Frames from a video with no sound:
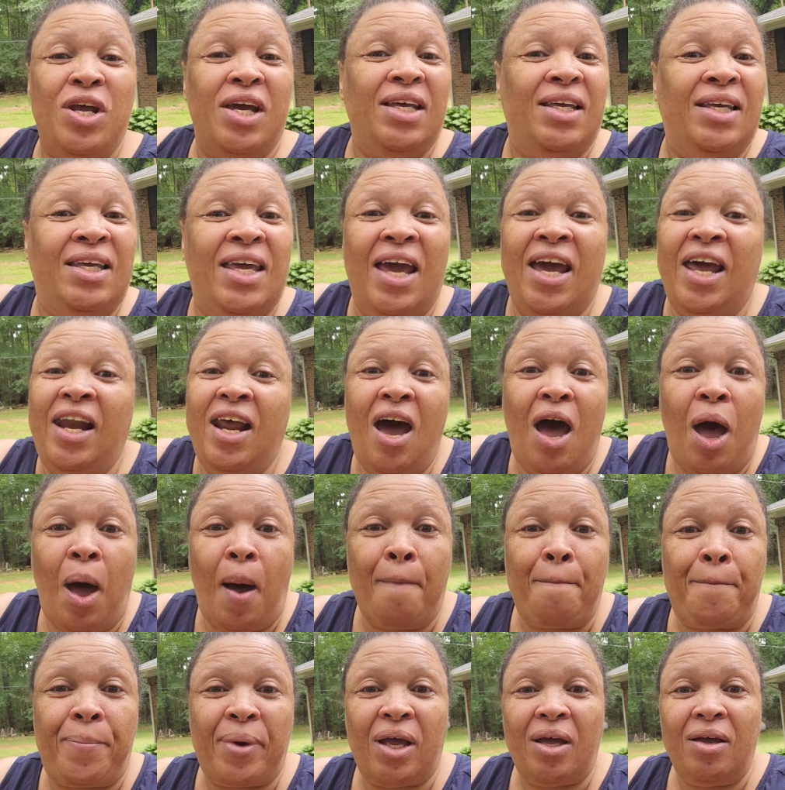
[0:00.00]
to get
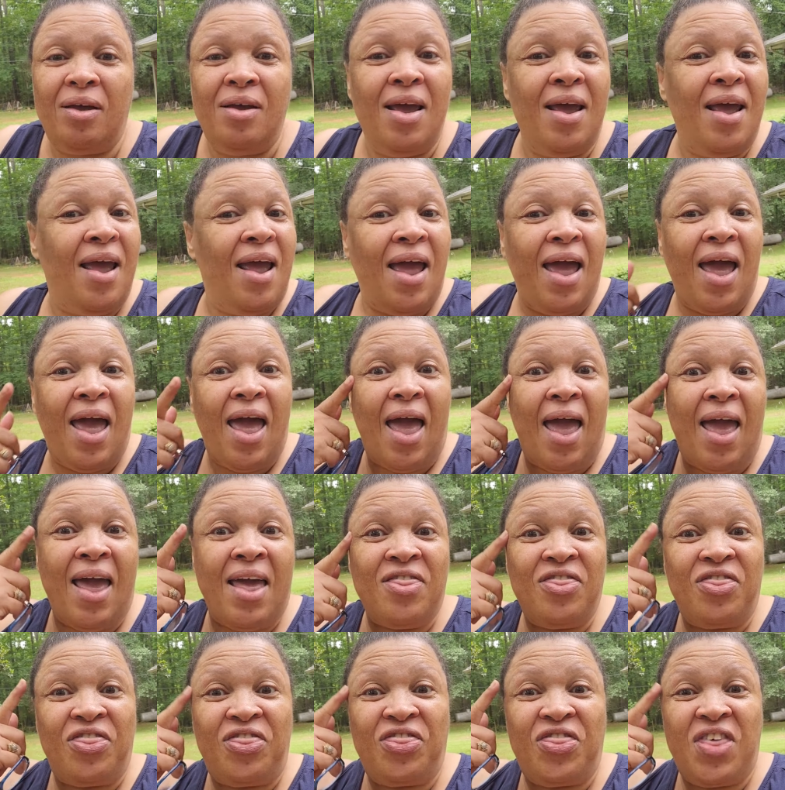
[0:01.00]
up
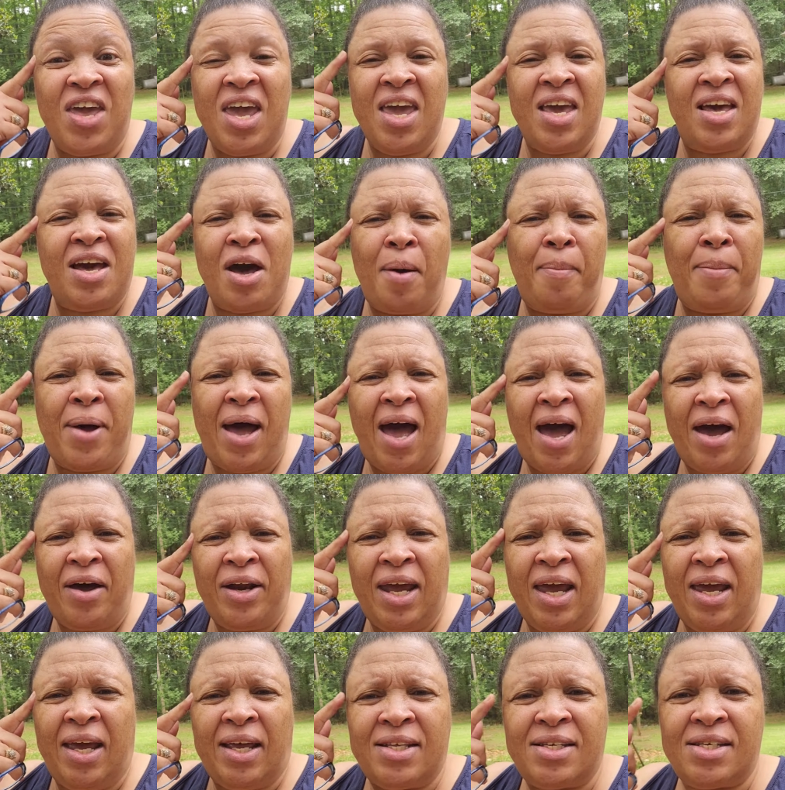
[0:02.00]
and think
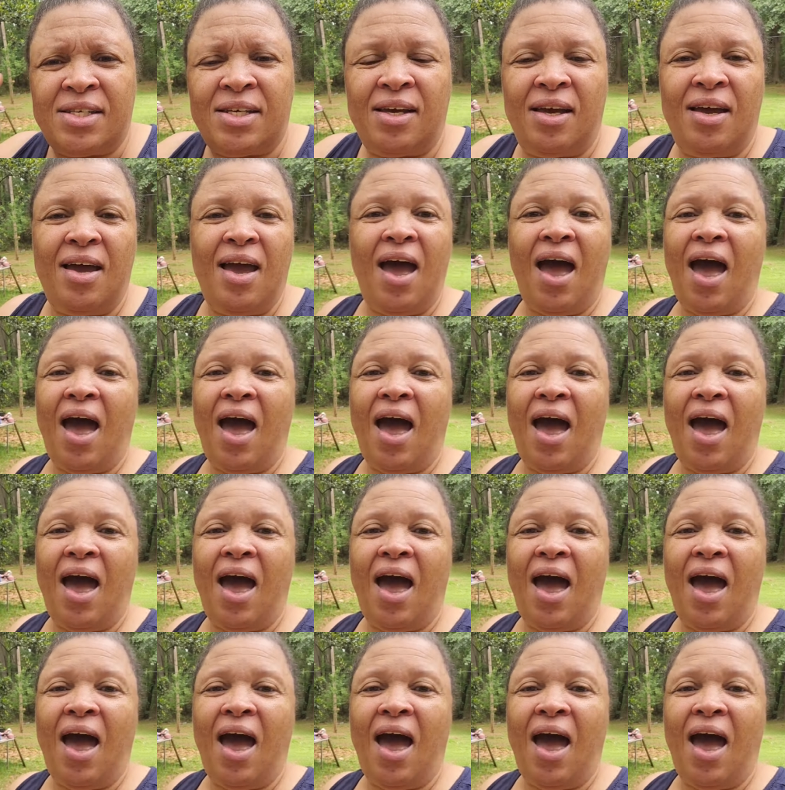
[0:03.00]
about it.